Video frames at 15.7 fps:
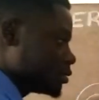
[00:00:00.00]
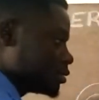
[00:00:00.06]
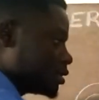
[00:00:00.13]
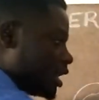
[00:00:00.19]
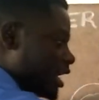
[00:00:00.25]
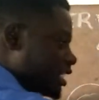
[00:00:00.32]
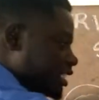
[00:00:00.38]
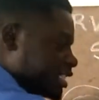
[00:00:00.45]

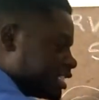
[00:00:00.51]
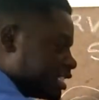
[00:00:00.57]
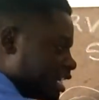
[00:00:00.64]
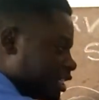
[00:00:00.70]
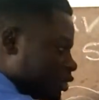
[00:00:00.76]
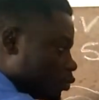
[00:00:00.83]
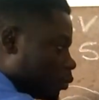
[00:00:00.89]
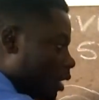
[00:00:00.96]
And
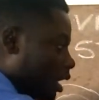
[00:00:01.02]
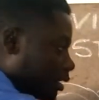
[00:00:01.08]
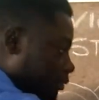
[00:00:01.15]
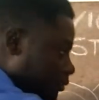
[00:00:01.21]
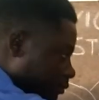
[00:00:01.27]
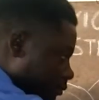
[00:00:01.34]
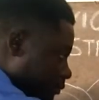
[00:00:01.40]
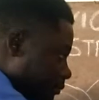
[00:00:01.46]
stage
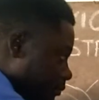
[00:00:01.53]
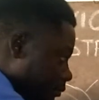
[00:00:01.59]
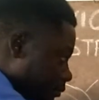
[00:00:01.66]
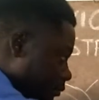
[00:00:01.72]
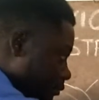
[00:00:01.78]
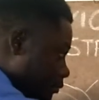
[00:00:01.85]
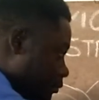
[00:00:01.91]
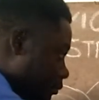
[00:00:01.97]
1
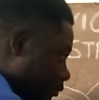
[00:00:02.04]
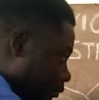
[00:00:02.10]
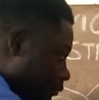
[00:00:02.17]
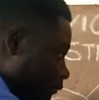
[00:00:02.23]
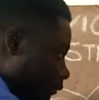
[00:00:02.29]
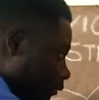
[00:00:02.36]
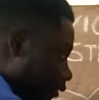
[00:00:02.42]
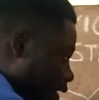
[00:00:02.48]

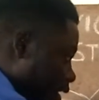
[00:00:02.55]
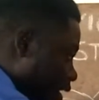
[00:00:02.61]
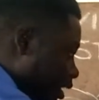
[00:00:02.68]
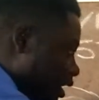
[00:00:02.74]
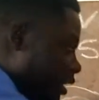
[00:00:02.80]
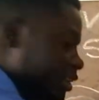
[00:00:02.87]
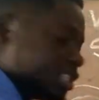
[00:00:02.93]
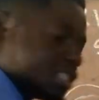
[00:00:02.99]

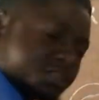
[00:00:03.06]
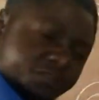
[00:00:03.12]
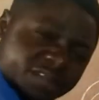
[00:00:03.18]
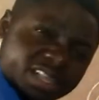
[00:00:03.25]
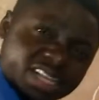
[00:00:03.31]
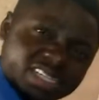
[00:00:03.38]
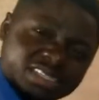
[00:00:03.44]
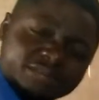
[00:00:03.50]
is
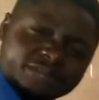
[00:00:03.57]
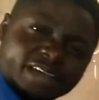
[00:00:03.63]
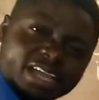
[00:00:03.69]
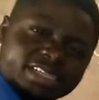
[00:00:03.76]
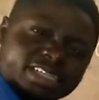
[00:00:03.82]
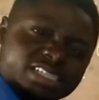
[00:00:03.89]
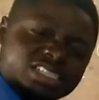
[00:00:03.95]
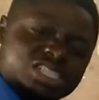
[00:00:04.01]
further
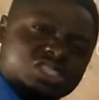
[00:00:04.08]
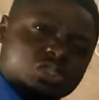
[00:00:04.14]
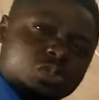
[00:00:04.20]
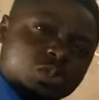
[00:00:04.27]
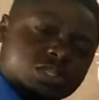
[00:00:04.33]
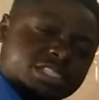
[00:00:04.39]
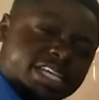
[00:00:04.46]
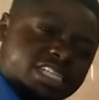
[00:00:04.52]
divided into
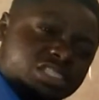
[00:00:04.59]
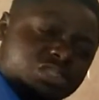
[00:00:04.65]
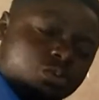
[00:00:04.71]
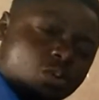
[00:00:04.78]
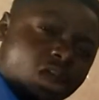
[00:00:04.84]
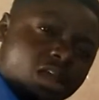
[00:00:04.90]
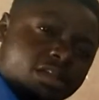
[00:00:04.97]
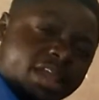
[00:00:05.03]
stage
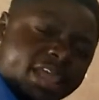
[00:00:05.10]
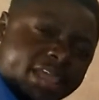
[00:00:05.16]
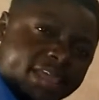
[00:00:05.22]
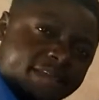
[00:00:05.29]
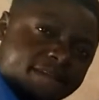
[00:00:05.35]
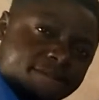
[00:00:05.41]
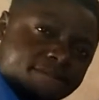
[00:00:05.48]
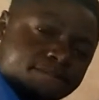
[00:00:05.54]
1A
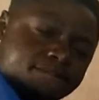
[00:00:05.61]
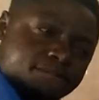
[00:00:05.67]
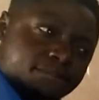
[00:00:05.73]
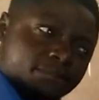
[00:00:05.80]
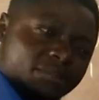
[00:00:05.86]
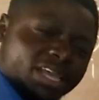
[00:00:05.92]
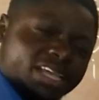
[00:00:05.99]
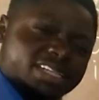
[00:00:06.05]

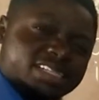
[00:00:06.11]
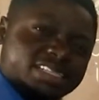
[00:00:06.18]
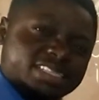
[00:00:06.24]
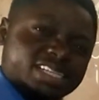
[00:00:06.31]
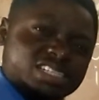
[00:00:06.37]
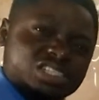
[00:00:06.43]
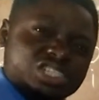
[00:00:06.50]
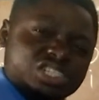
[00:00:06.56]
and
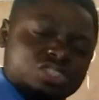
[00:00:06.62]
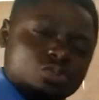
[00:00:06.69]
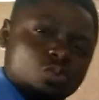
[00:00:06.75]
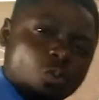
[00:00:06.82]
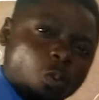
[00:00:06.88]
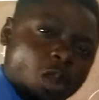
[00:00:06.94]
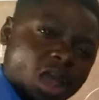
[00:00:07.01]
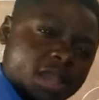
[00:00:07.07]
stage
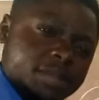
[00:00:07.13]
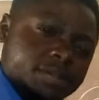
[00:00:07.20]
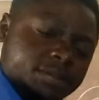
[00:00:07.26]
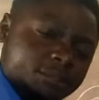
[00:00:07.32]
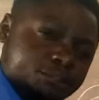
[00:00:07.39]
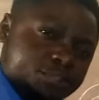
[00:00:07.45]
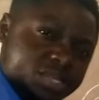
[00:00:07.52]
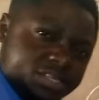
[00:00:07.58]

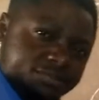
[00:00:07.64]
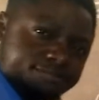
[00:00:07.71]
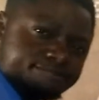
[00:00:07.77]
1B.